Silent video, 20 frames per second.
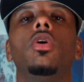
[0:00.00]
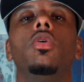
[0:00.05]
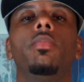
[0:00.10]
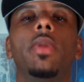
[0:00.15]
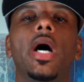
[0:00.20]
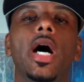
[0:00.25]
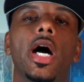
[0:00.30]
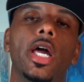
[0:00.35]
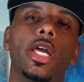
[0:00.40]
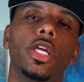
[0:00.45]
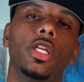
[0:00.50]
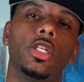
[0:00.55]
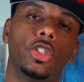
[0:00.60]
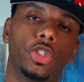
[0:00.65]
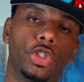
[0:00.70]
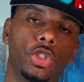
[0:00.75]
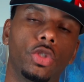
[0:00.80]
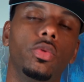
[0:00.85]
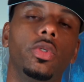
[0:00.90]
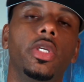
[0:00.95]
by
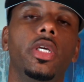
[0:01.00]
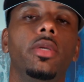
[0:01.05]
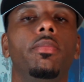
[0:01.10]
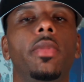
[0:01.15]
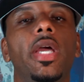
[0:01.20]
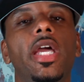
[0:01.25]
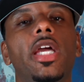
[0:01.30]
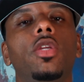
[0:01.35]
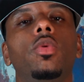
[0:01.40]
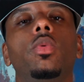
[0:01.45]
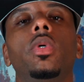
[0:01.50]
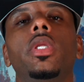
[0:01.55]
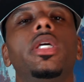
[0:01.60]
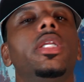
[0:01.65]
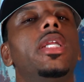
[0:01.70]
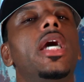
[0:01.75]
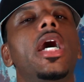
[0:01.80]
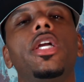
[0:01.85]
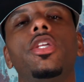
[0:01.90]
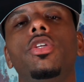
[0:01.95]
shooting it manually,
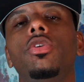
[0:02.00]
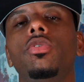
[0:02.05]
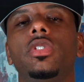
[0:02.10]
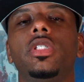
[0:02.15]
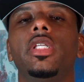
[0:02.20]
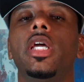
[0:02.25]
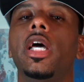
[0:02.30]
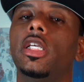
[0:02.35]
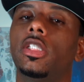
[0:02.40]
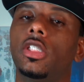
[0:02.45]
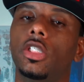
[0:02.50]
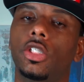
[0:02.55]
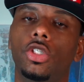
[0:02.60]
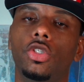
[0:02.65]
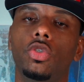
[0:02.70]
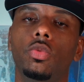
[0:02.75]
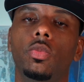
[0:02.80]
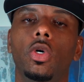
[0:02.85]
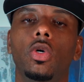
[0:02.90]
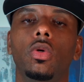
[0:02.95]
not using
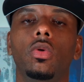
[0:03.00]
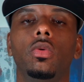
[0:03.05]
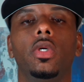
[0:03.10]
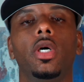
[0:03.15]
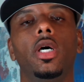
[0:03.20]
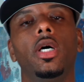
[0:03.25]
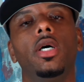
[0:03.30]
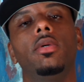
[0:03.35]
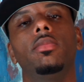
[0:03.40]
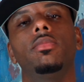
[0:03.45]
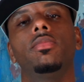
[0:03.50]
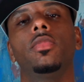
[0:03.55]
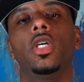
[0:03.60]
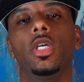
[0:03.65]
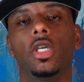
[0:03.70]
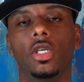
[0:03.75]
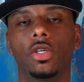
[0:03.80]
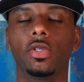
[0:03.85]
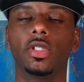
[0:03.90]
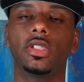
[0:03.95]
S&Q mode.
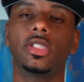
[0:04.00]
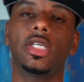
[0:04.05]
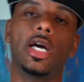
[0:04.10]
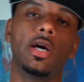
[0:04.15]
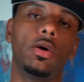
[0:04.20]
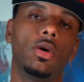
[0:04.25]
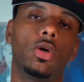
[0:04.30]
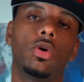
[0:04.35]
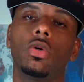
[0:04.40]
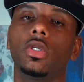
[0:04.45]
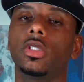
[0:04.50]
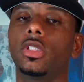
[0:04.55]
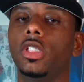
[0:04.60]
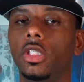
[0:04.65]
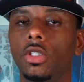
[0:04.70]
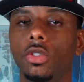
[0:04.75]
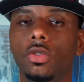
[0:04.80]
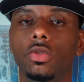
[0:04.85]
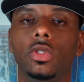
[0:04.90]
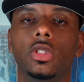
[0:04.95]
Chris Howe, of course, he
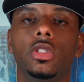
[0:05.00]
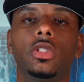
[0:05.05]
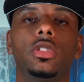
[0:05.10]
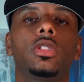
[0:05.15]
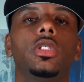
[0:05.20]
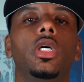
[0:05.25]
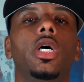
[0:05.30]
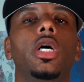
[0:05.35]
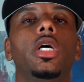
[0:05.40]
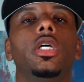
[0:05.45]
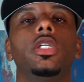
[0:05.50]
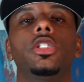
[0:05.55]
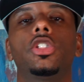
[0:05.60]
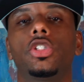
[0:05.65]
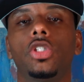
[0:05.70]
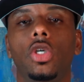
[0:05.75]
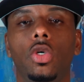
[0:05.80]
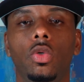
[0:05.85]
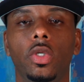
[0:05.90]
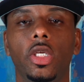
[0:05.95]
uses
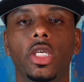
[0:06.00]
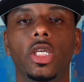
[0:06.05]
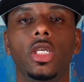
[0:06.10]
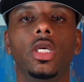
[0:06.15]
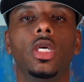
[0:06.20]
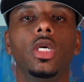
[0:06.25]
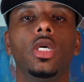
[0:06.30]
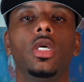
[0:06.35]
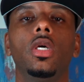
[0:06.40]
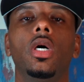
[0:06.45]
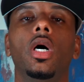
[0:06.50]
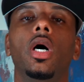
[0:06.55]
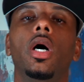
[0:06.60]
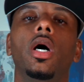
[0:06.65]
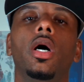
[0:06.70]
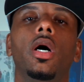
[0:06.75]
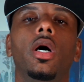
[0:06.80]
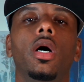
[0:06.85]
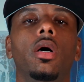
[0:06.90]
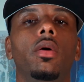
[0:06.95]
Sony.
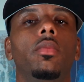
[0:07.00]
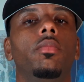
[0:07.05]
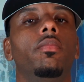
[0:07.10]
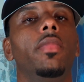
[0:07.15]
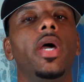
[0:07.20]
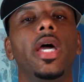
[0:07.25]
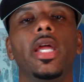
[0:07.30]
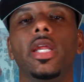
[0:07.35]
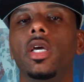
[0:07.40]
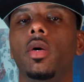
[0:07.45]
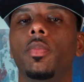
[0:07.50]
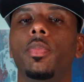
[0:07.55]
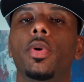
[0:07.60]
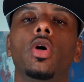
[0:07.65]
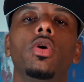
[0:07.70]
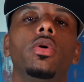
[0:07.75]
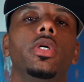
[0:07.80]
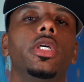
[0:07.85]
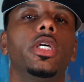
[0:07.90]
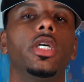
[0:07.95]
Matty
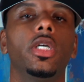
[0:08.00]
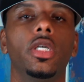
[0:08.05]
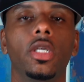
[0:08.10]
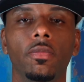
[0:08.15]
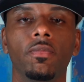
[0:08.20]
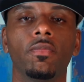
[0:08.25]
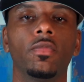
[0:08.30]
Hapoya,